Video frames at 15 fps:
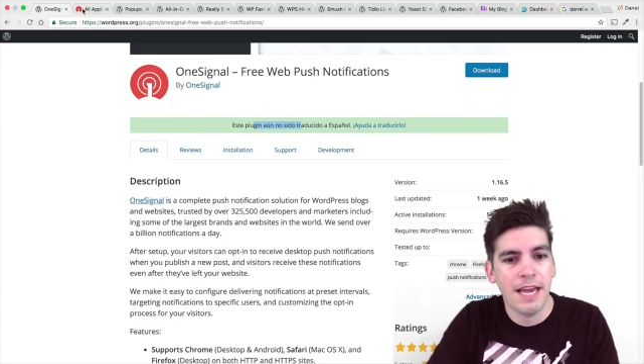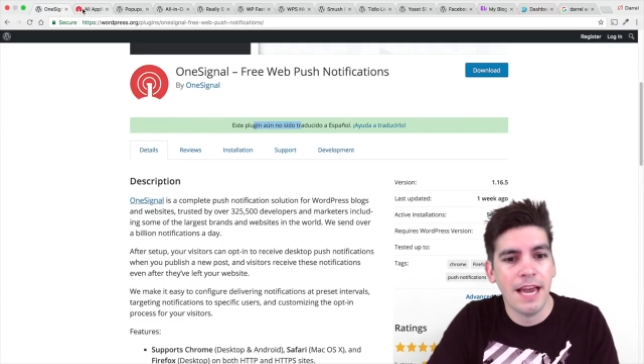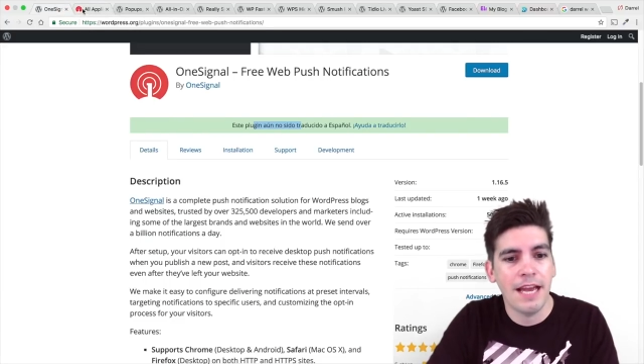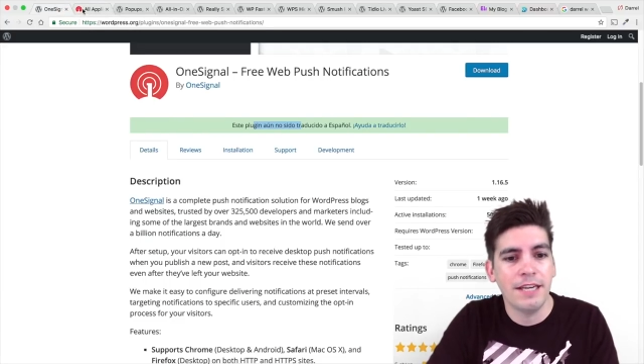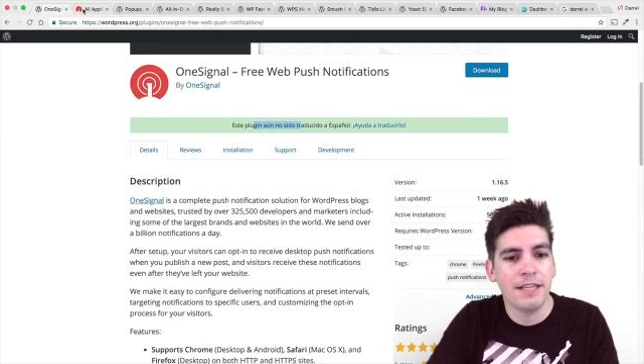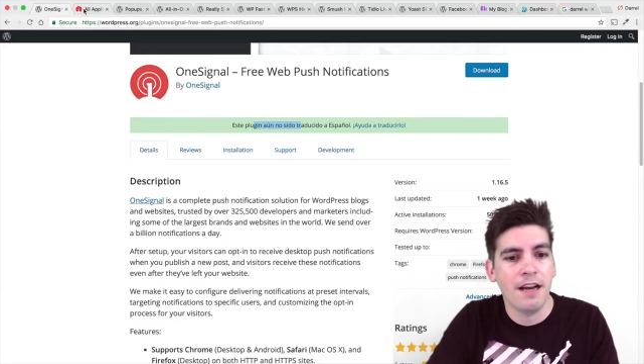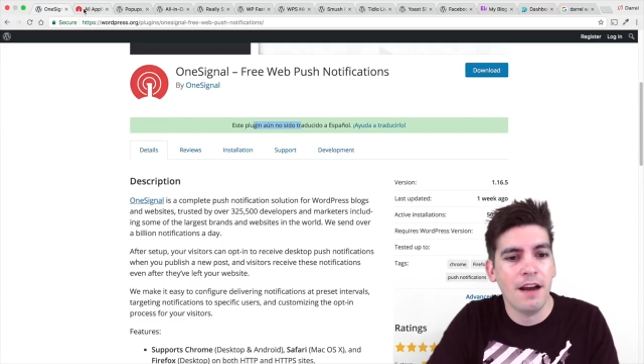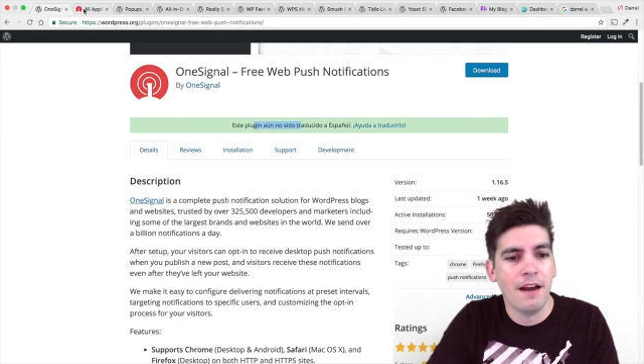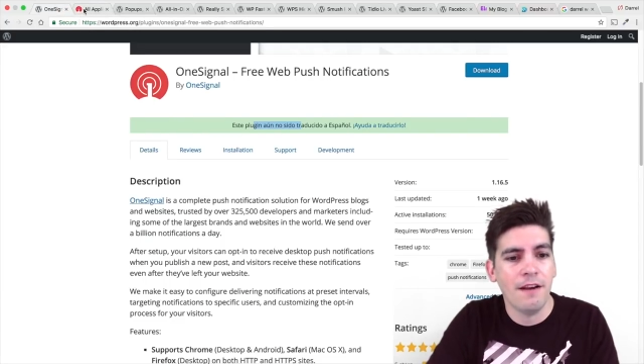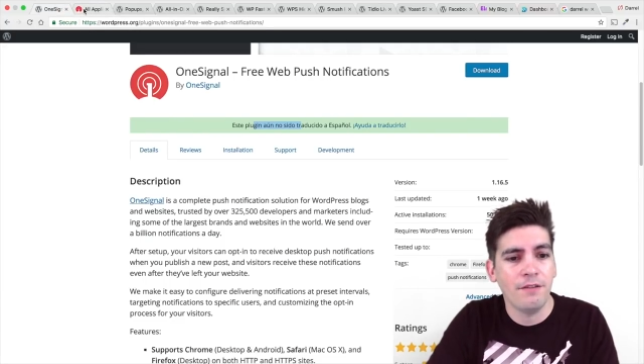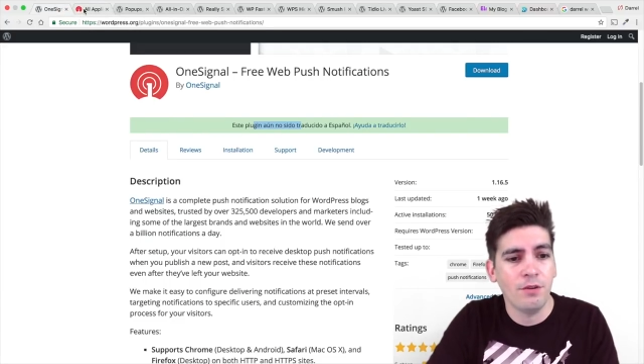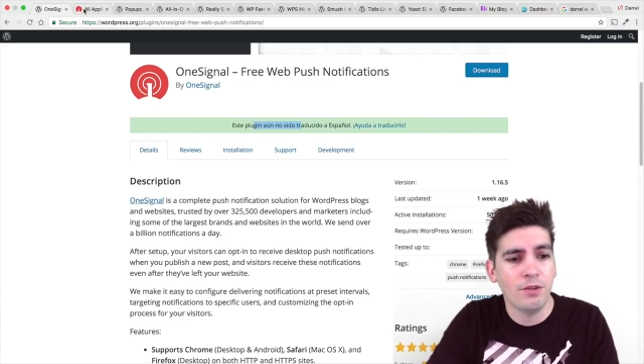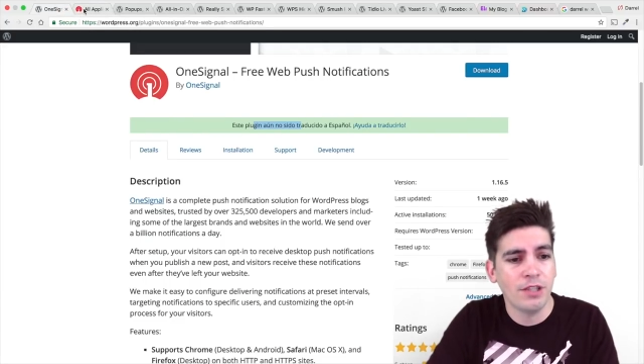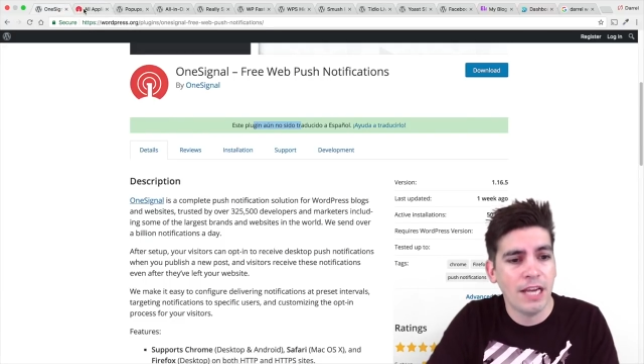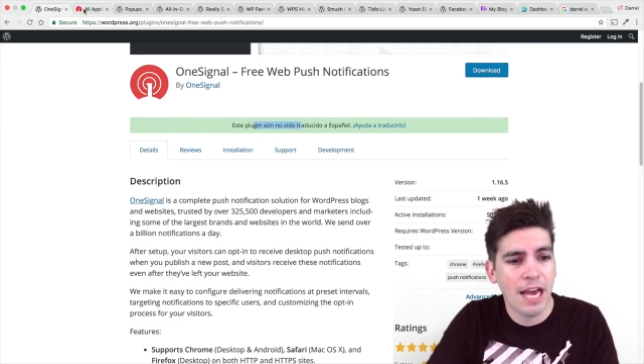and
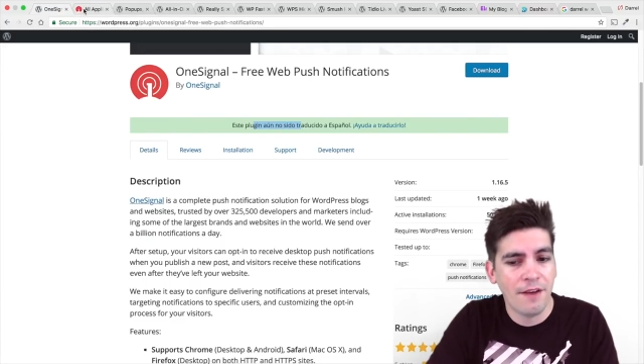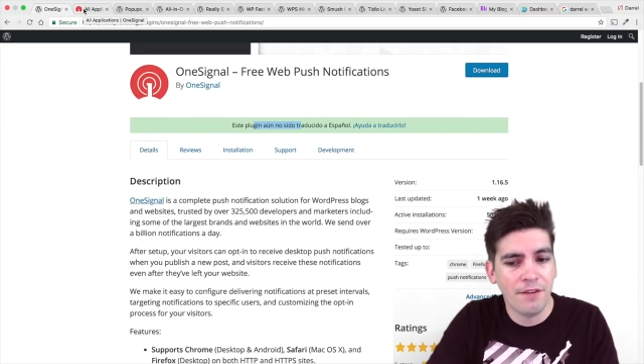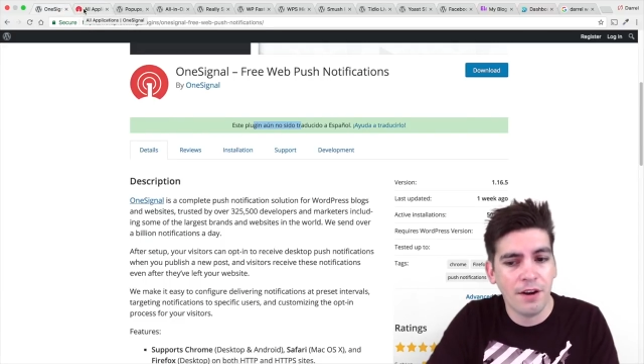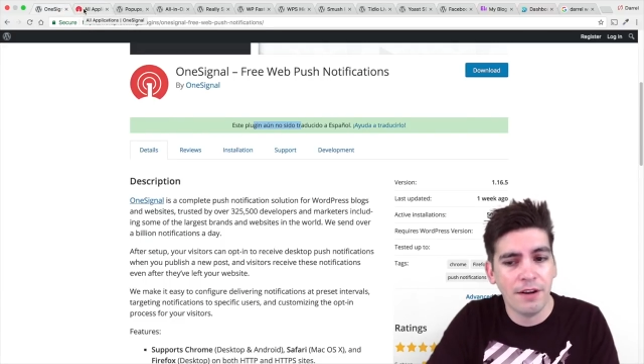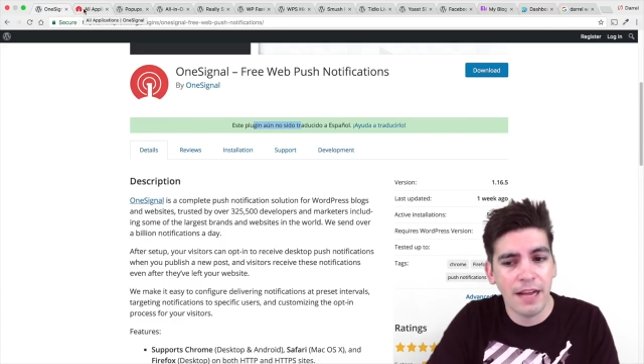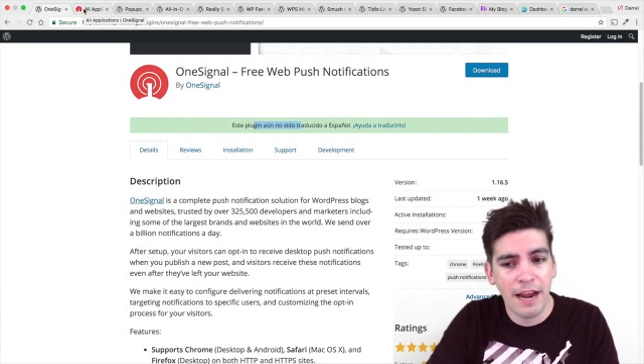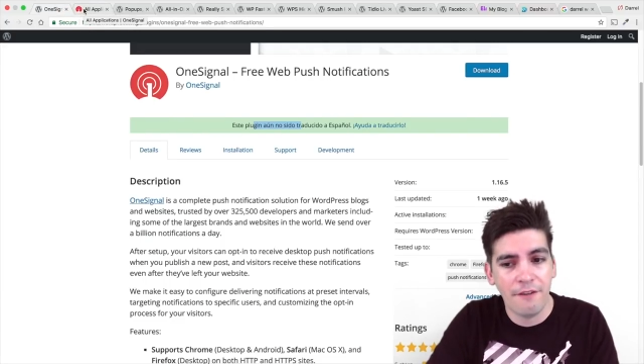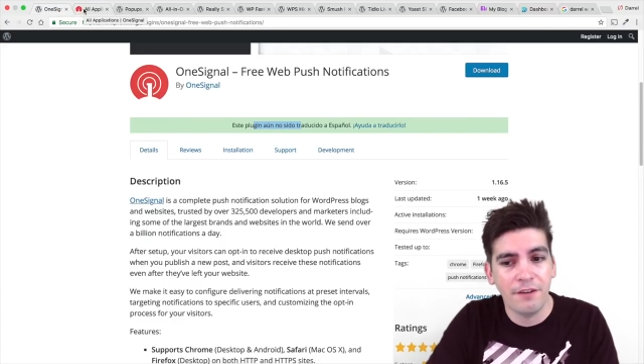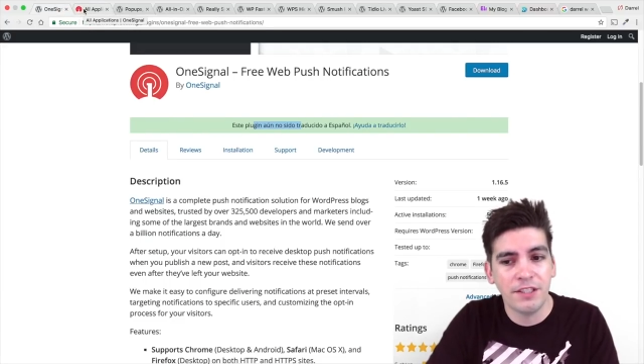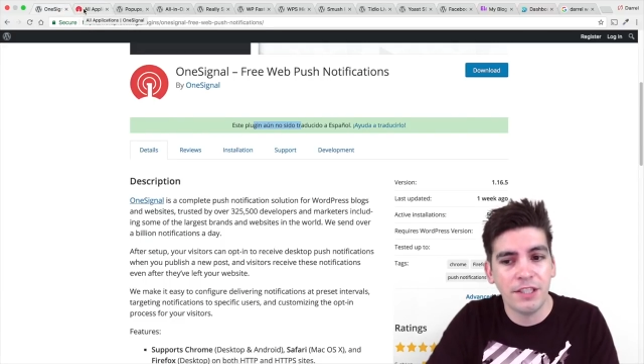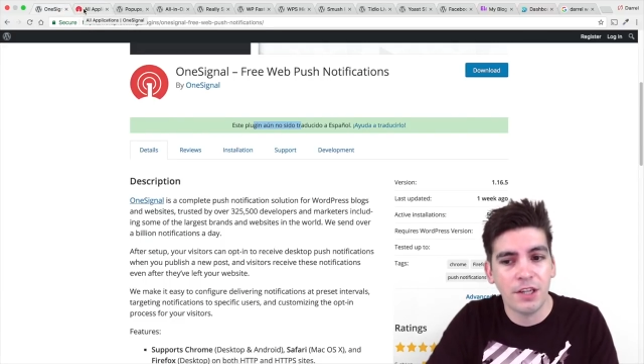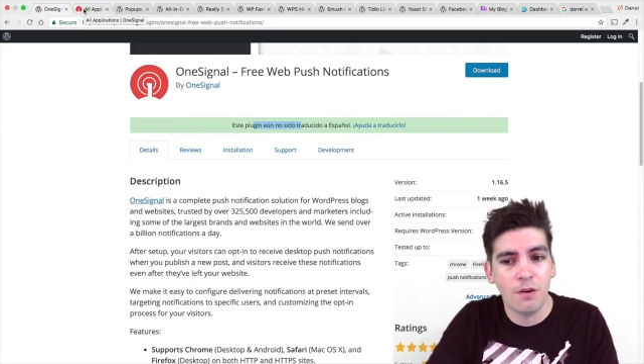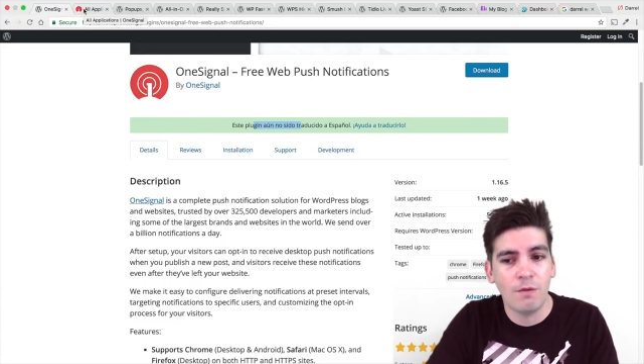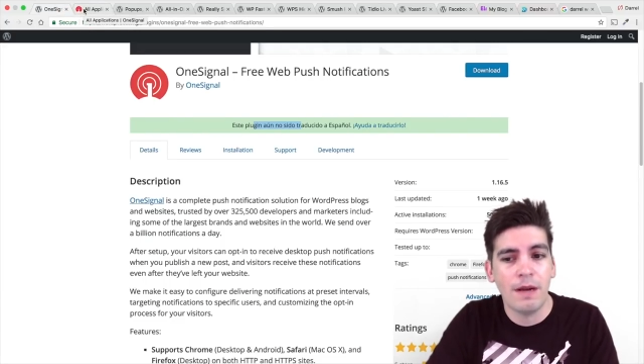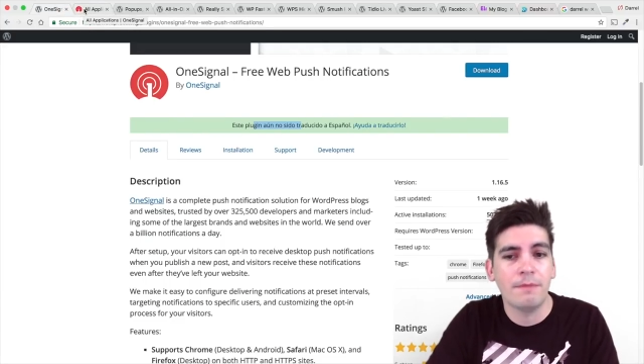you should have it on every
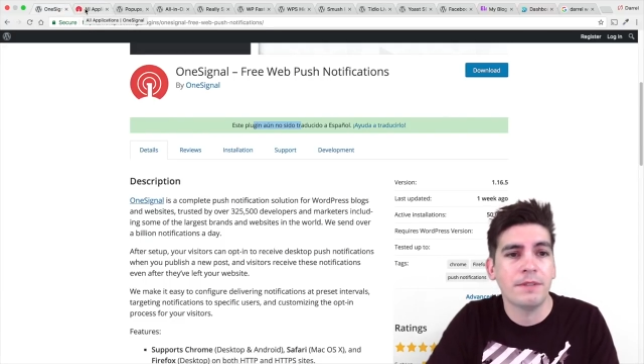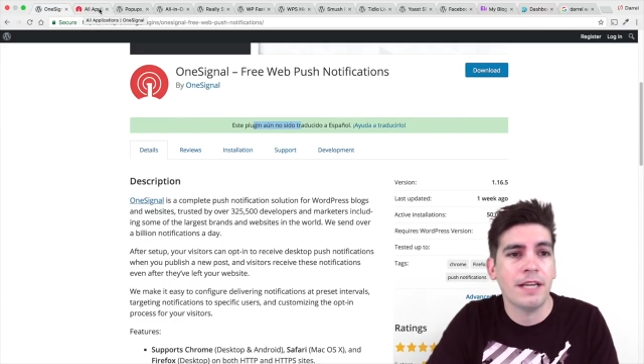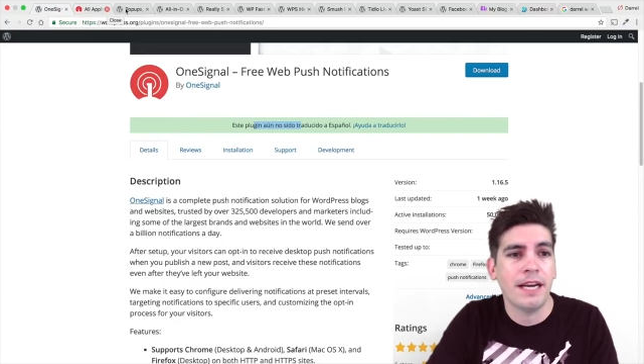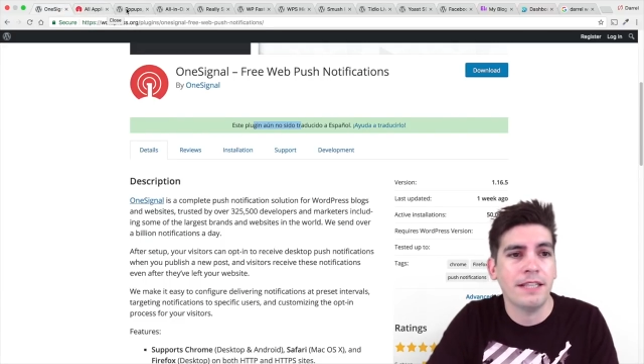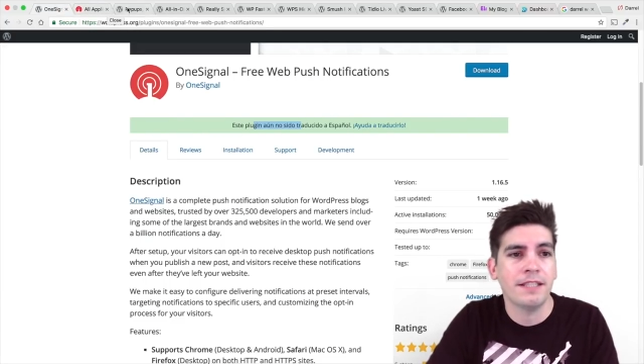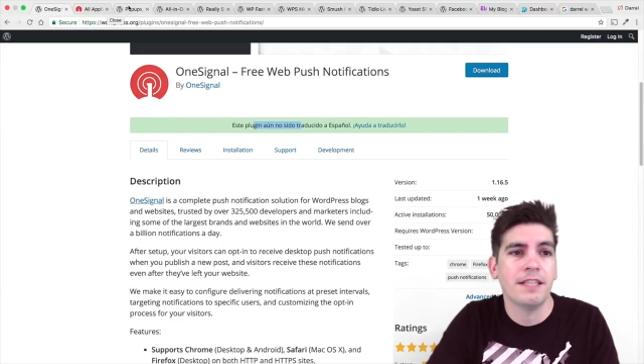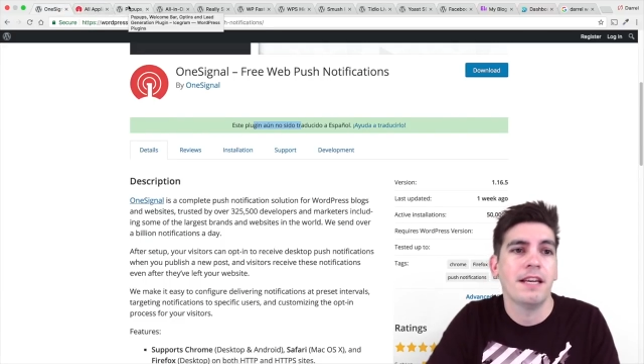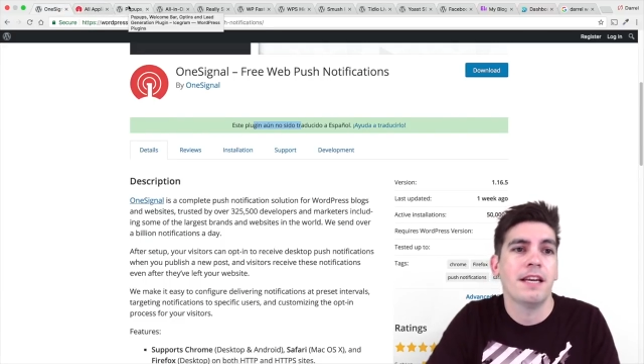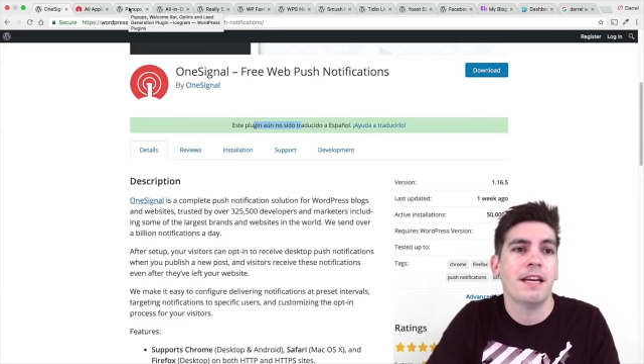single website.